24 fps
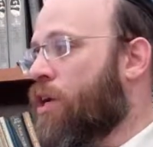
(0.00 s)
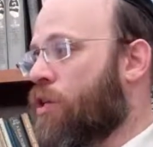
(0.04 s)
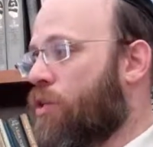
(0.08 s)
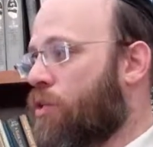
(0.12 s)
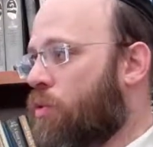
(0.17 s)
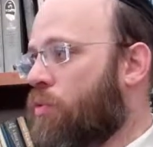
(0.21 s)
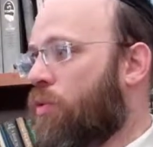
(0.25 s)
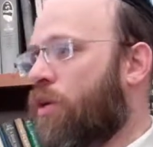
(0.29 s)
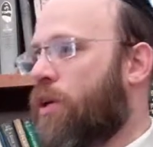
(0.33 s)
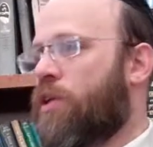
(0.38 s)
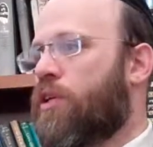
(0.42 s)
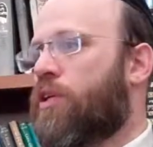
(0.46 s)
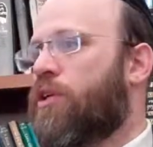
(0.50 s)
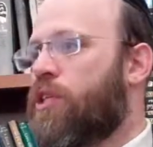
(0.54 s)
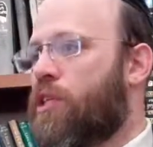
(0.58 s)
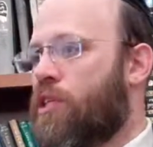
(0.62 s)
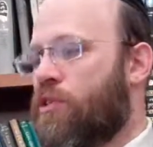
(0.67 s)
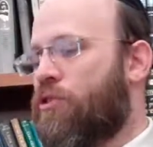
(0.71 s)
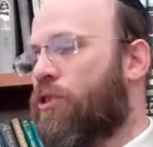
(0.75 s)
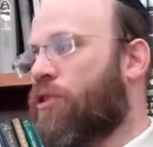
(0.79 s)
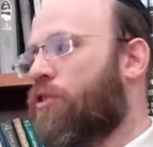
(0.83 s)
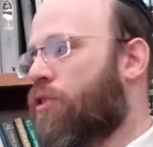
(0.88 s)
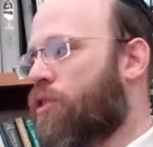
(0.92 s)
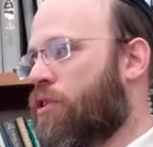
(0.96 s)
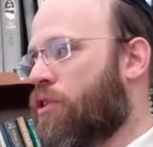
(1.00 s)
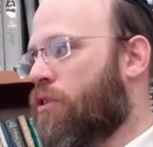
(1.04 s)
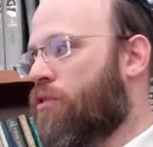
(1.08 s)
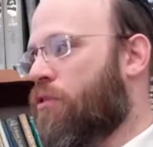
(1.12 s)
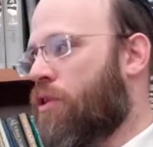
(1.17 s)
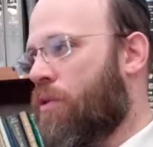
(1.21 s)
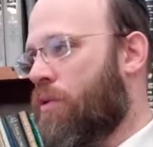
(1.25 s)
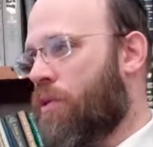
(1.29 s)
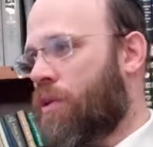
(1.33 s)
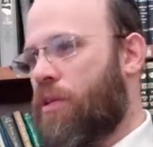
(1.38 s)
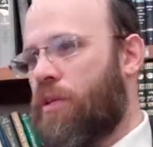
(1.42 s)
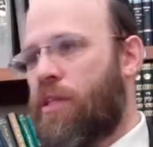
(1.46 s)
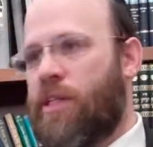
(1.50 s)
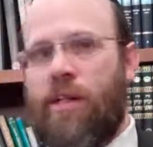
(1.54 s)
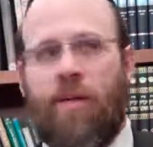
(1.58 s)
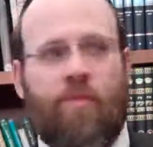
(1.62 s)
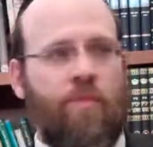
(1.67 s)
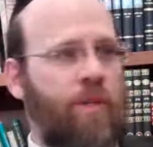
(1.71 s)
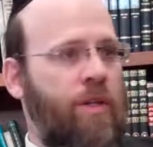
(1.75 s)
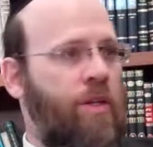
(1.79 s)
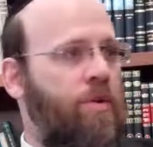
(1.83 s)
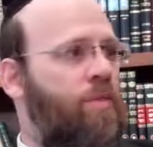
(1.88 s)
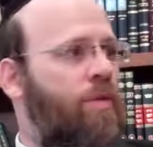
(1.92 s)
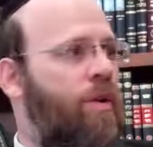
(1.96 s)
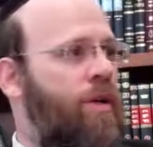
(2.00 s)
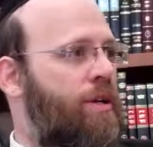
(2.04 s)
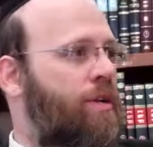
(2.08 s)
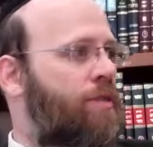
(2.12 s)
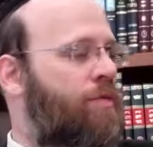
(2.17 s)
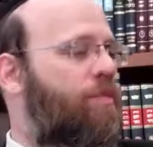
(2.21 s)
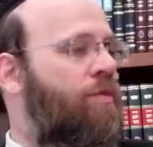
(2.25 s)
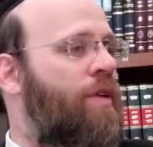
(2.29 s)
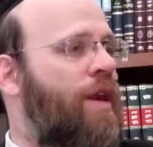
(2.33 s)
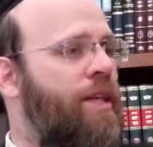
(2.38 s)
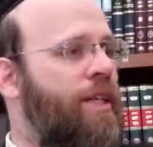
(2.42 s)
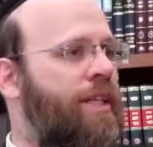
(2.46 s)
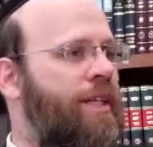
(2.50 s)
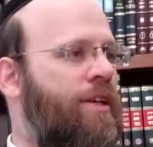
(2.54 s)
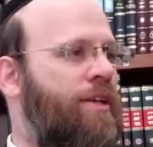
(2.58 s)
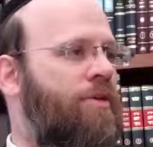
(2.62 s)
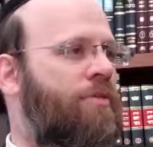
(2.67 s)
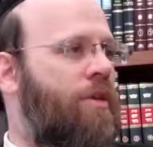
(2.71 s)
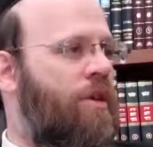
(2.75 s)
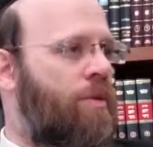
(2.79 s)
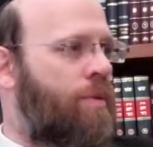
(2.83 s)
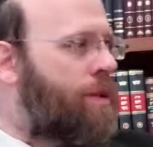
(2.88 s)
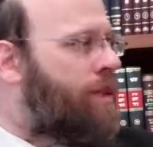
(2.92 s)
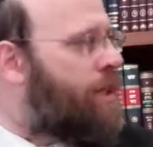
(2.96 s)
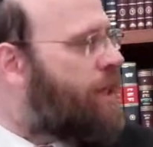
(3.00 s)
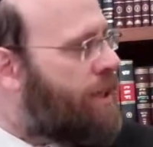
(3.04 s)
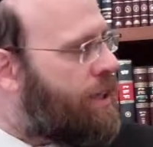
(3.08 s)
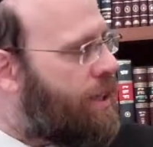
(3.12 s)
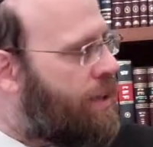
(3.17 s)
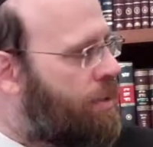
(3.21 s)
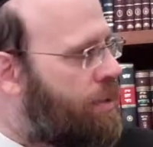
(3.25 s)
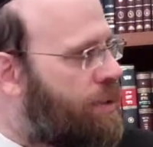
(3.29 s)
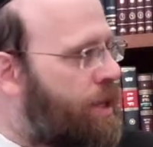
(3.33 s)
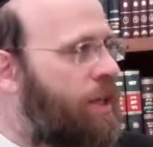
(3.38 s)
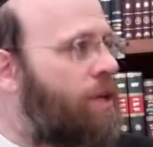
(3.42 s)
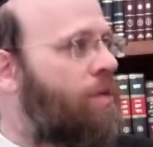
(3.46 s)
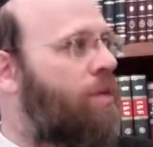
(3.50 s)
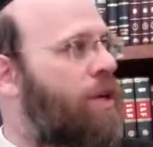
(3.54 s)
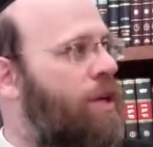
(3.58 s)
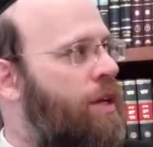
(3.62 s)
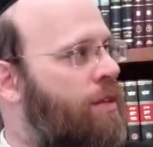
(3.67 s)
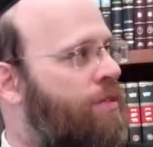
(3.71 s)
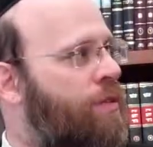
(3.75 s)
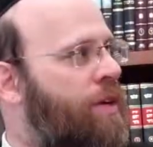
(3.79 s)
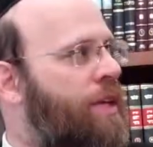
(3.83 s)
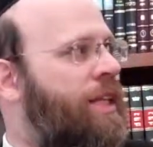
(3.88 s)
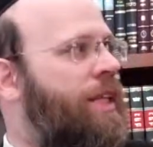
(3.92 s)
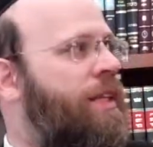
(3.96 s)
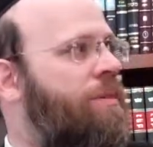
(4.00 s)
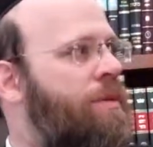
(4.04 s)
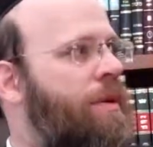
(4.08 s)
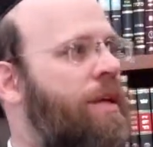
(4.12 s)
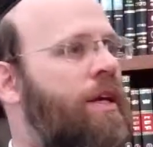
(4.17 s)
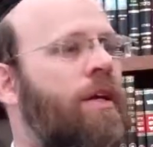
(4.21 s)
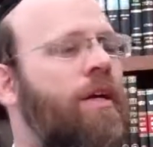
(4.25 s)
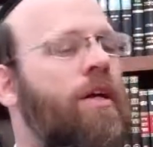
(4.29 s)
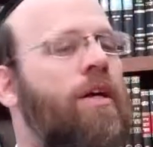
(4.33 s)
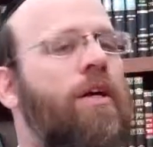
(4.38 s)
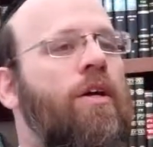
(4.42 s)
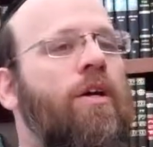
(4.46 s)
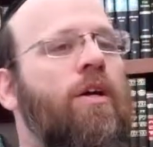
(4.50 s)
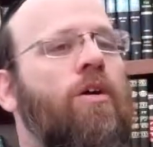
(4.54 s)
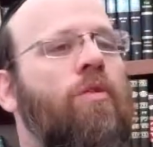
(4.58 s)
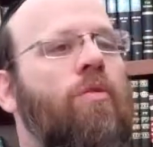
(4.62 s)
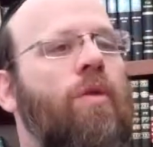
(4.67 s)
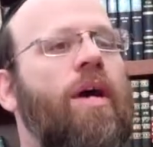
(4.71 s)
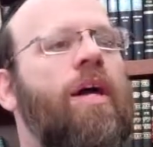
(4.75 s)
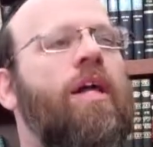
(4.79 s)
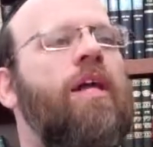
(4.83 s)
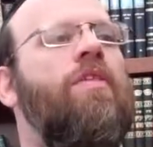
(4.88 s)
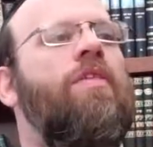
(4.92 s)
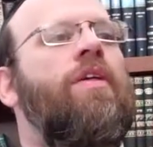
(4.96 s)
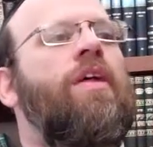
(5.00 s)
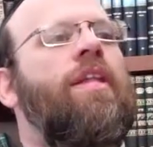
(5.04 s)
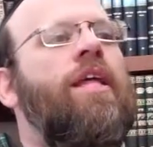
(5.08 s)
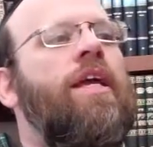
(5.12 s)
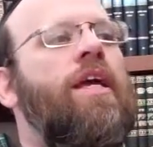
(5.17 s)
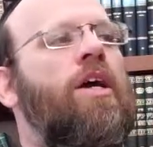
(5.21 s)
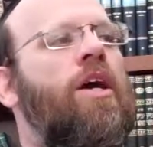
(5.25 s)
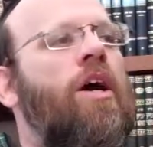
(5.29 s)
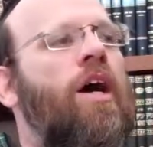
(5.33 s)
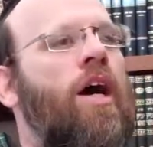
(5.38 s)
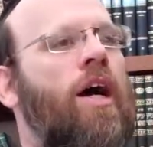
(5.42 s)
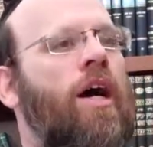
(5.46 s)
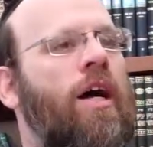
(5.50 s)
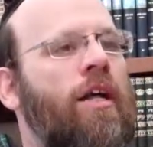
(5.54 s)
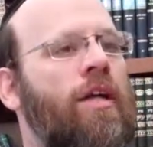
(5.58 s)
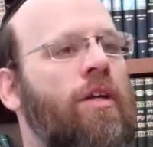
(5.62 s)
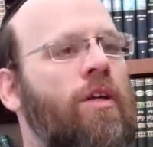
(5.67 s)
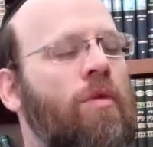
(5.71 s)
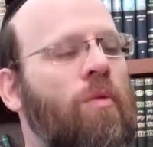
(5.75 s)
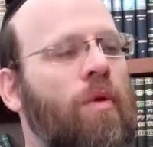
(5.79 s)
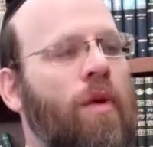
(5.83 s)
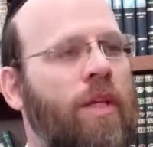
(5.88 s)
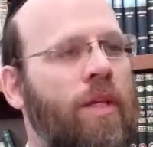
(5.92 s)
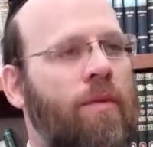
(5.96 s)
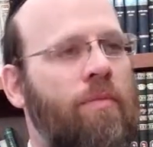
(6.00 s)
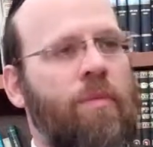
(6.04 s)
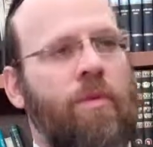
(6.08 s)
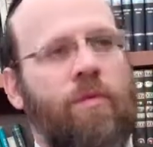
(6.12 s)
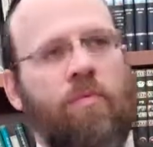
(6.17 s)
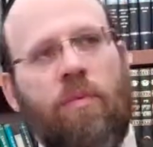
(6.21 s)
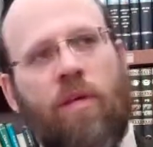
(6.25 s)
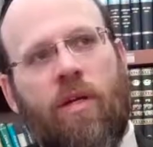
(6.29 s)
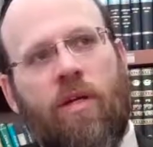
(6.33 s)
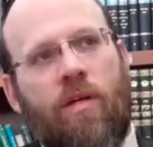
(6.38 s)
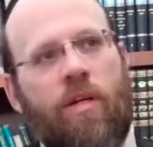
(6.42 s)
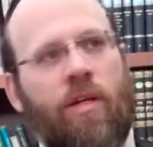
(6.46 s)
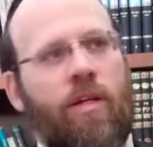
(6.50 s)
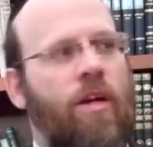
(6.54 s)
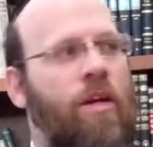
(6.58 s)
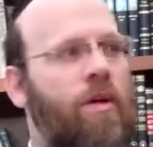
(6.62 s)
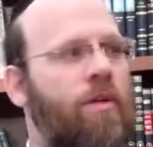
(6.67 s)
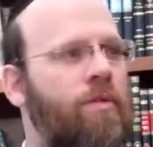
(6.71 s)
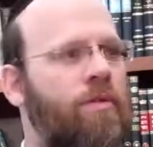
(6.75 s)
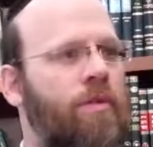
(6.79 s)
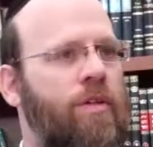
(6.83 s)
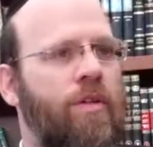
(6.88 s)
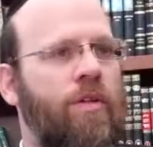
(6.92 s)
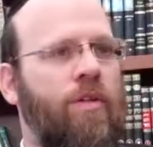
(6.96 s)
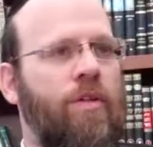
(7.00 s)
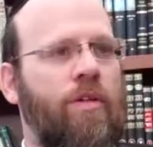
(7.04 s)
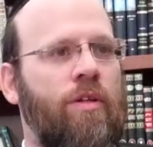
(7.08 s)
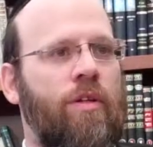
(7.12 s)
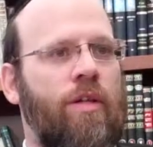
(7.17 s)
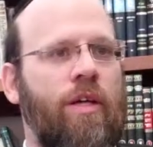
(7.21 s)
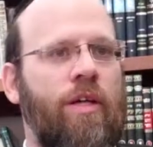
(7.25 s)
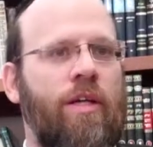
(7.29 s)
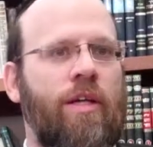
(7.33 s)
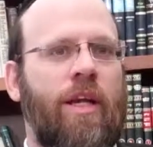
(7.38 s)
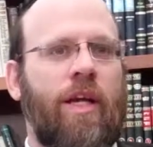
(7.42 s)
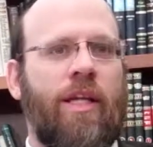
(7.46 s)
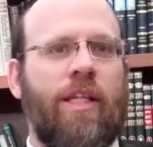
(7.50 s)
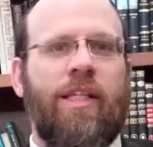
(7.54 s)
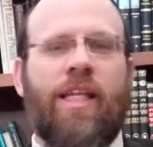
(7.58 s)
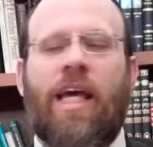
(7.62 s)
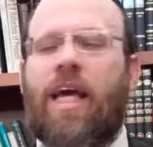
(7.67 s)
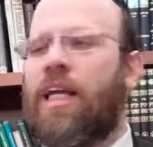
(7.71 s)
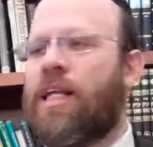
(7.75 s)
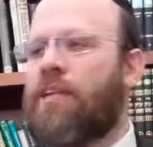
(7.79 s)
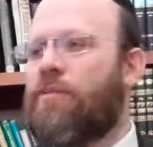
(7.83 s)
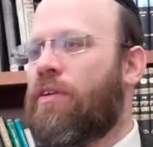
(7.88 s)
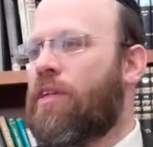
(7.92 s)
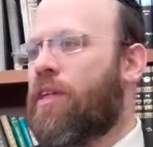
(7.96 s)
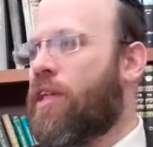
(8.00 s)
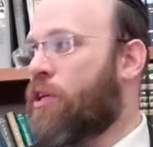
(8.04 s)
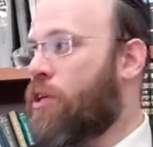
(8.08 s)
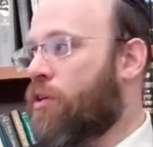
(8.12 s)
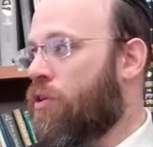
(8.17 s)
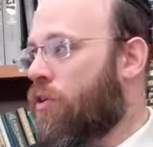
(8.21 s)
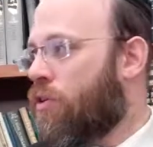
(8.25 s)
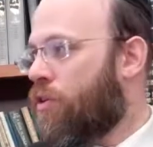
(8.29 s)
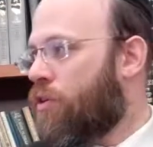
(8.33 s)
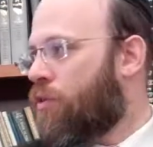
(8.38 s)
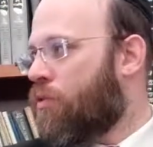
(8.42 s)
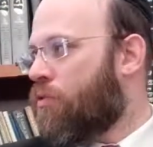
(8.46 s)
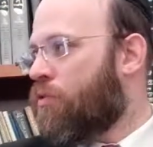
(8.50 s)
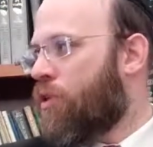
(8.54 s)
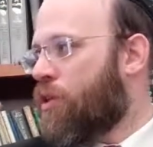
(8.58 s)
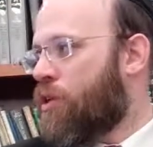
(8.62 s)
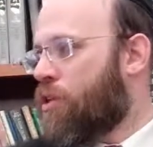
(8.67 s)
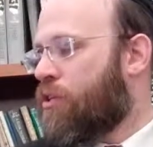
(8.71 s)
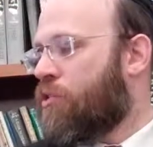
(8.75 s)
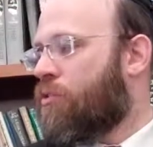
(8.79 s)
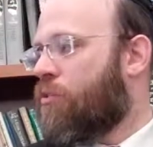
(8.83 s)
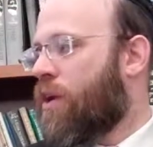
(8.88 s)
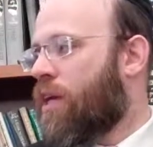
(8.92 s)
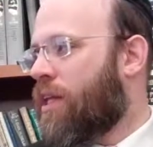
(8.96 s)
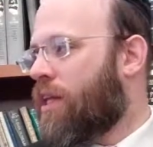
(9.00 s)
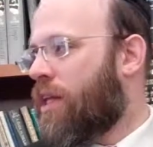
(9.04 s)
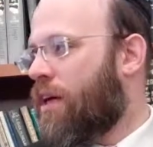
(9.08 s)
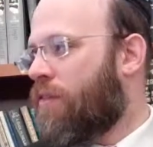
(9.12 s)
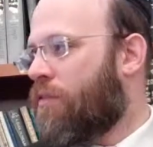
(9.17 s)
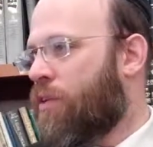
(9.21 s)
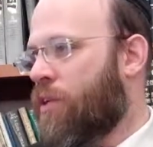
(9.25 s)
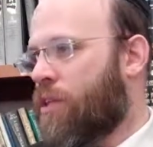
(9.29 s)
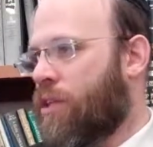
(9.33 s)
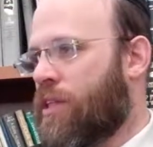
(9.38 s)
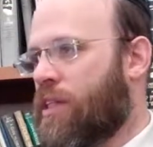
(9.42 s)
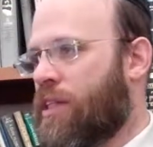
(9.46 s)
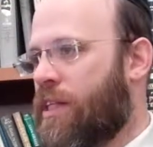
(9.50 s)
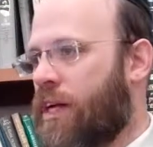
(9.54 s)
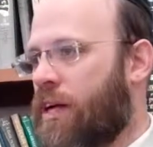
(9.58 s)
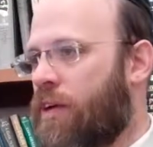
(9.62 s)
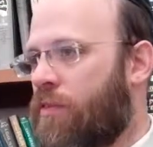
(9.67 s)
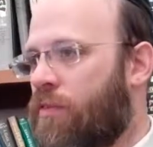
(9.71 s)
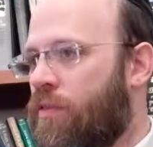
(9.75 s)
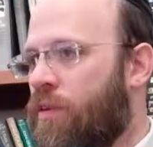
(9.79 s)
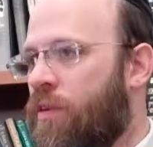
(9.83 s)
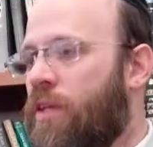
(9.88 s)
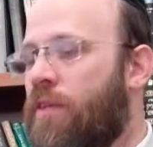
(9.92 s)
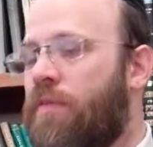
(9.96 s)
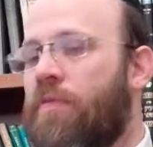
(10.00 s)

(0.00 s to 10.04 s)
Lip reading: you want your children to grow into something, you want your friends to grow into something, you want your friends to be greater than they are, you want them to be, you're not satisfied that you reach great levels yourself.